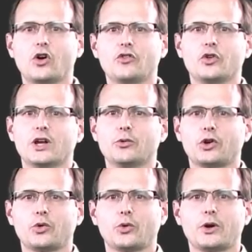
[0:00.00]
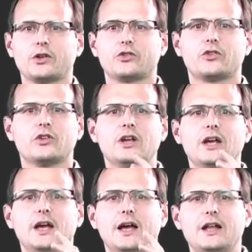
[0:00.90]
of your network requests
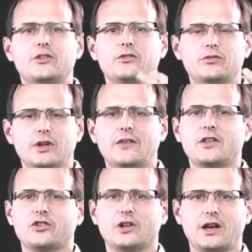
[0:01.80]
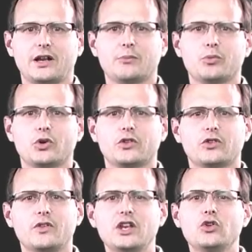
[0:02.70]
and at their start and end points,
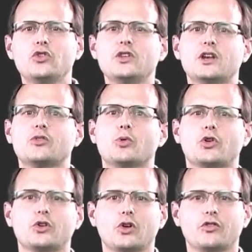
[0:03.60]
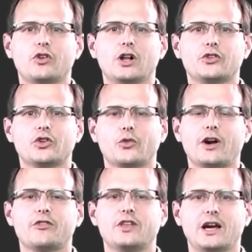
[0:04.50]
and then use the exported log file to
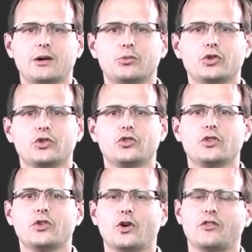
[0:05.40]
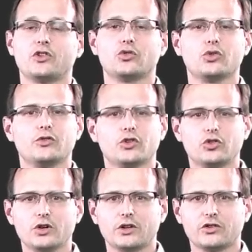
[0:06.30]
graph the output using the graphing tool of your
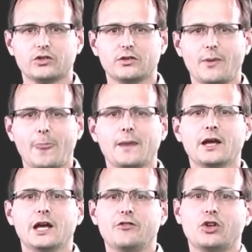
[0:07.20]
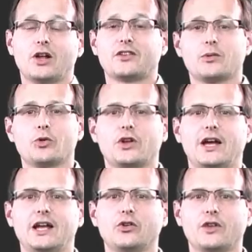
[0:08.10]
choice. If you'd like someone to
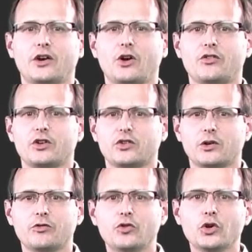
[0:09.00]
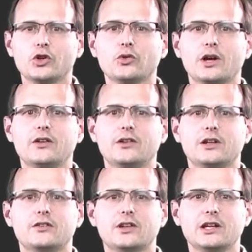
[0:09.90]
handle that graphing step for you,
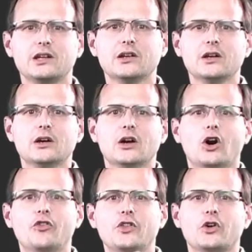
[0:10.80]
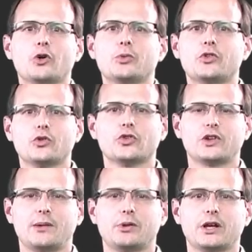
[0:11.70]
AT&T offer the open source
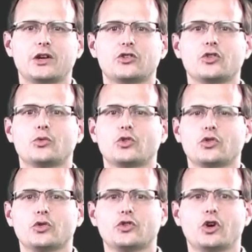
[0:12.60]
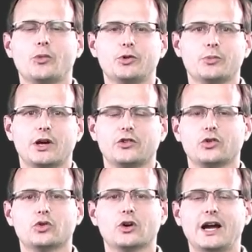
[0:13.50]
application resource optimizer
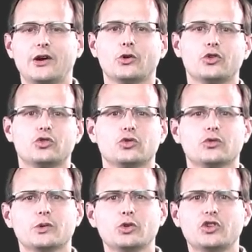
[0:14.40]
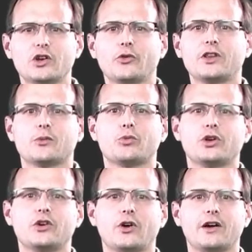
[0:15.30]
or ARO tool that will generate the
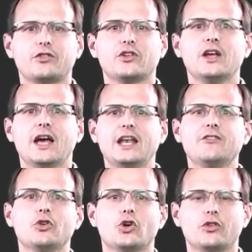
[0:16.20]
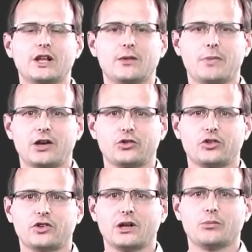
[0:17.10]
pretty graphs and even overlay the battery
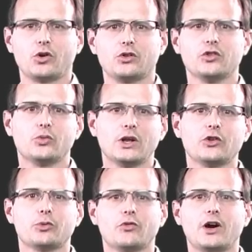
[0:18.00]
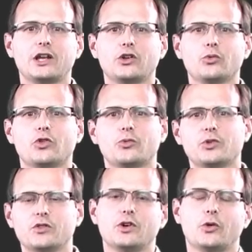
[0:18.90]
state model as well as providing you with
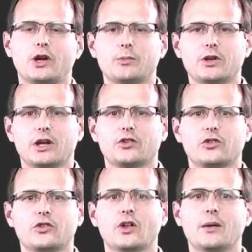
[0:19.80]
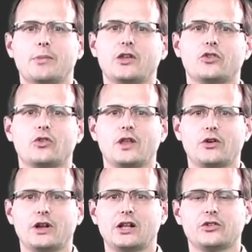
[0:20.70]
specific recommendations based on their
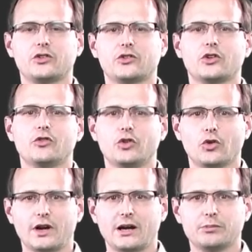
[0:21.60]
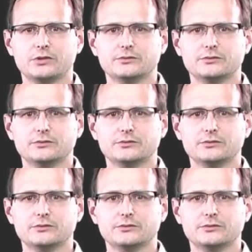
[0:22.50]
analysis of your app.